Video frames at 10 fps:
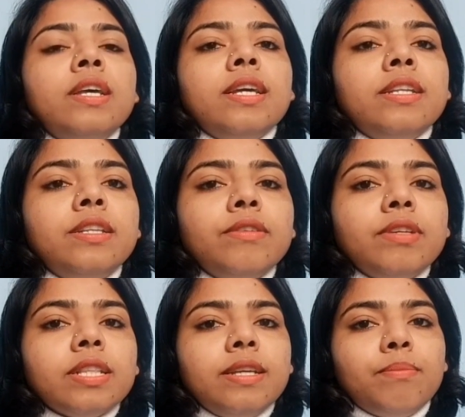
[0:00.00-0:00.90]
and
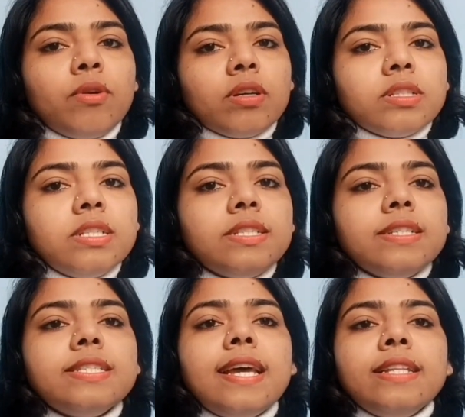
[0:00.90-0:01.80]
during the production
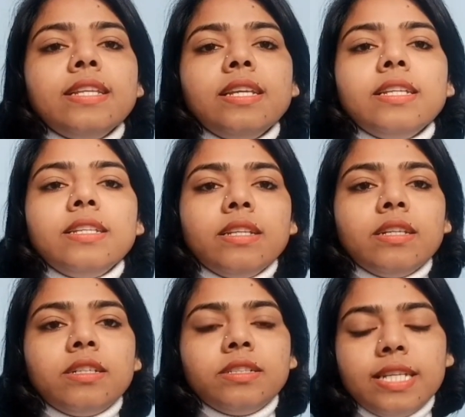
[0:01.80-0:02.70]
stage, and the
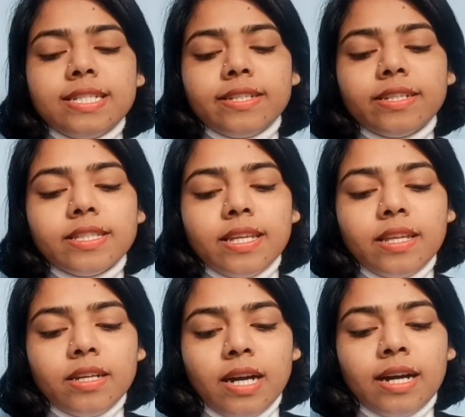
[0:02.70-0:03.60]
testings
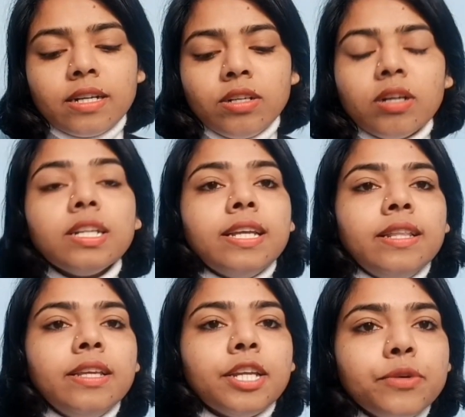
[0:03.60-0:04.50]
are done
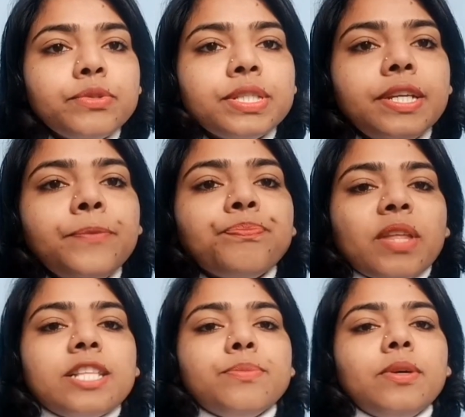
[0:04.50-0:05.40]
in the QC
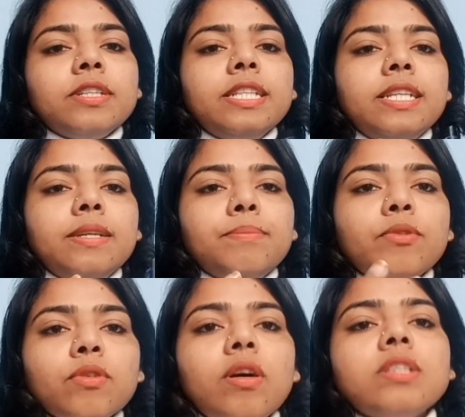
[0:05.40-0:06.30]
as per the
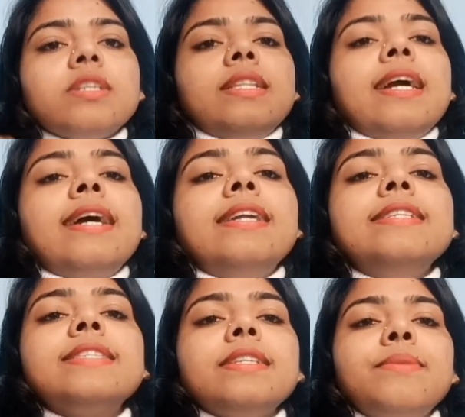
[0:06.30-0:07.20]
protocols or the
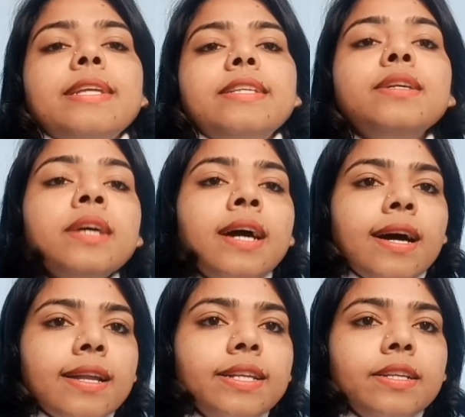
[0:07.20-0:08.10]
guidelines set by the
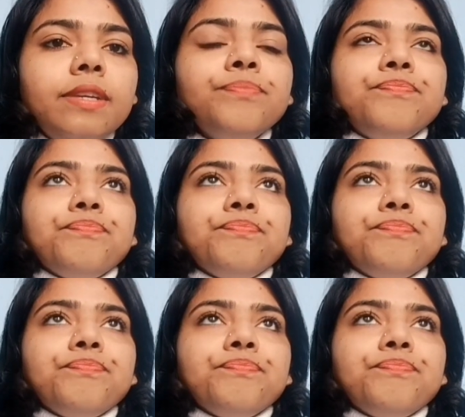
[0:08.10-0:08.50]
R&D,